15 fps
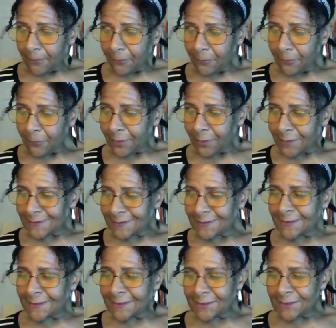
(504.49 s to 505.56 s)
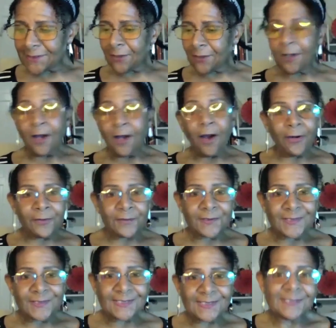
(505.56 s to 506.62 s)
was this young
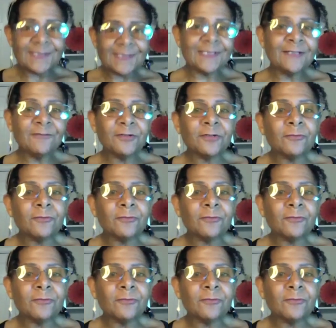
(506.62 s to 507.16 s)
artist, Stephen